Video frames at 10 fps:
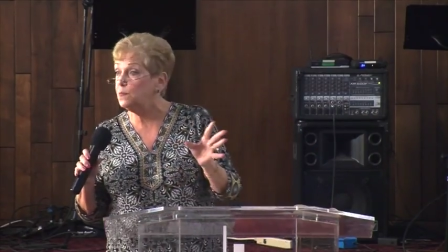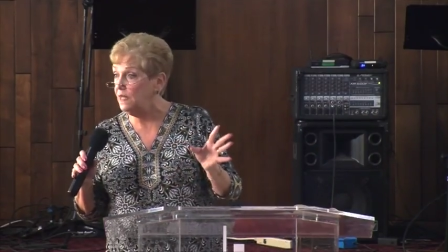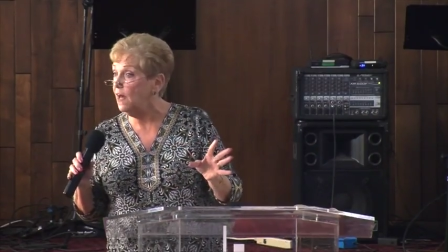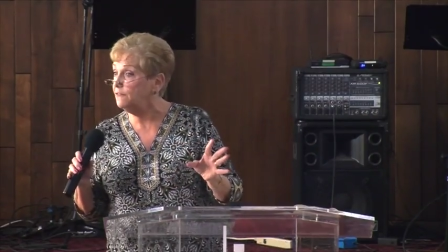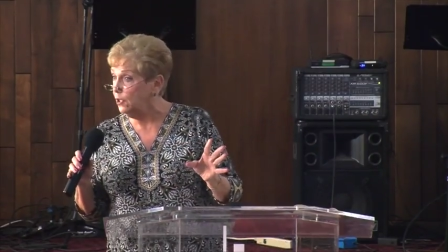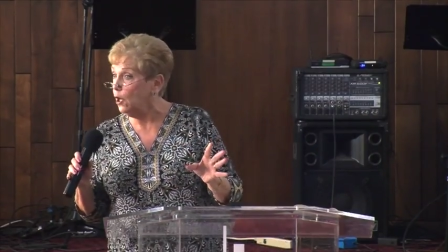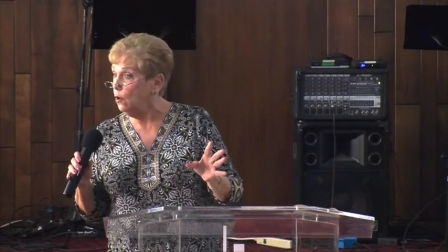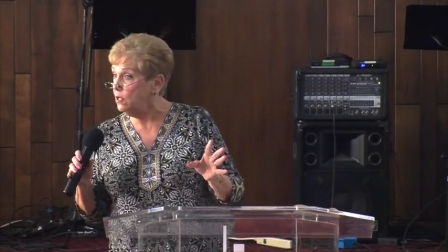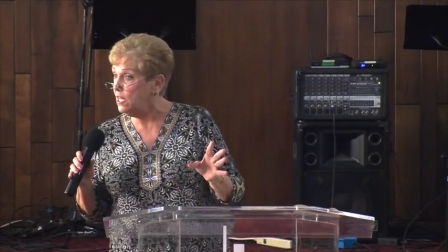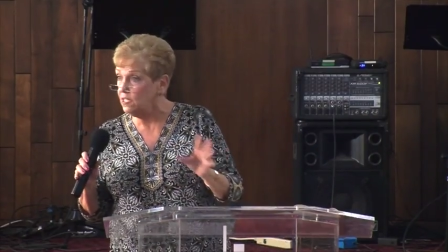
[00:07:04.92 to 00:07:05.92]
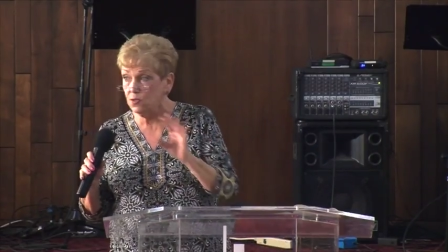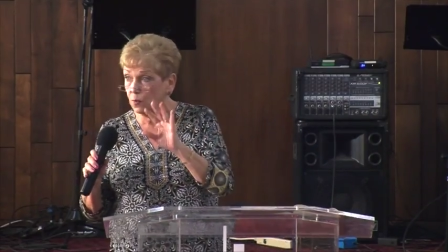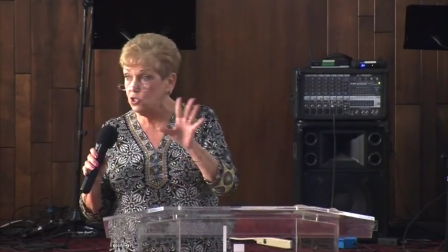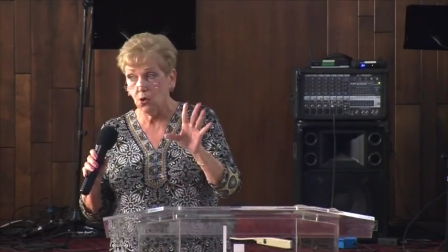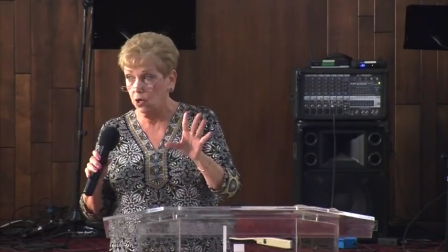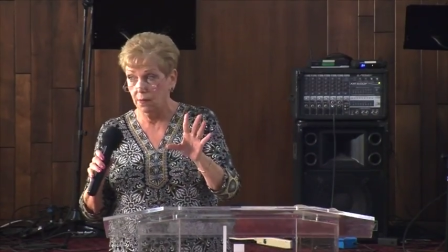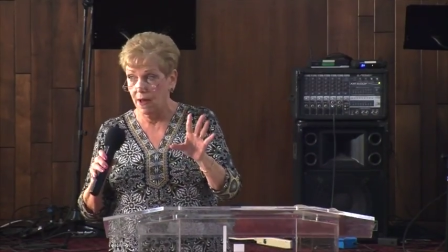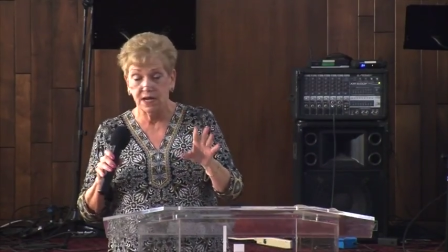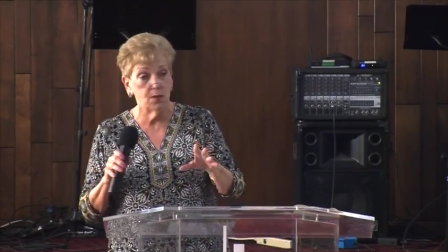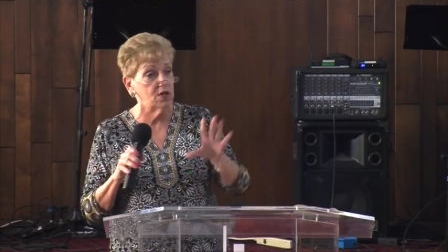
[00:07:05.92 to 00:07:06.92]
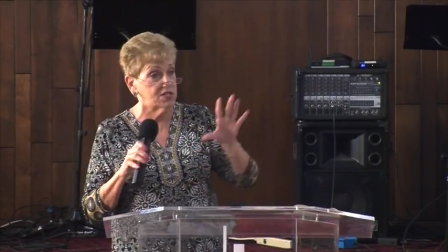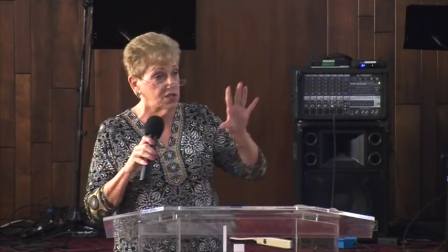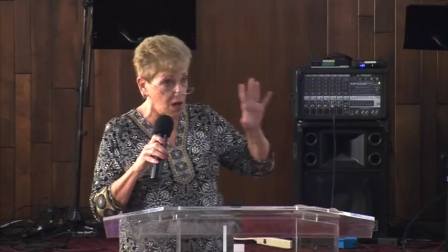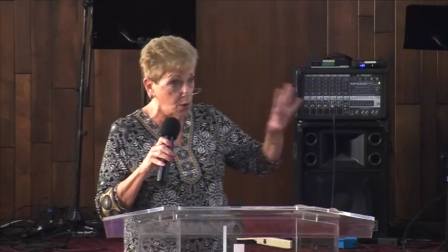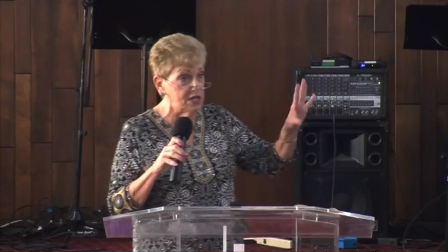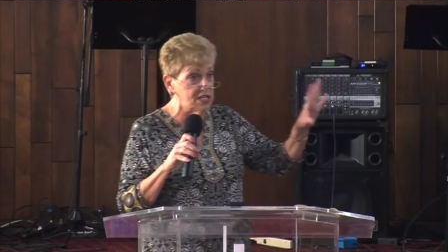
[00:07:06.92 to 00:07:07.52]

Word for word: to be left alone. He doesn't want to talk about it. He wants to go in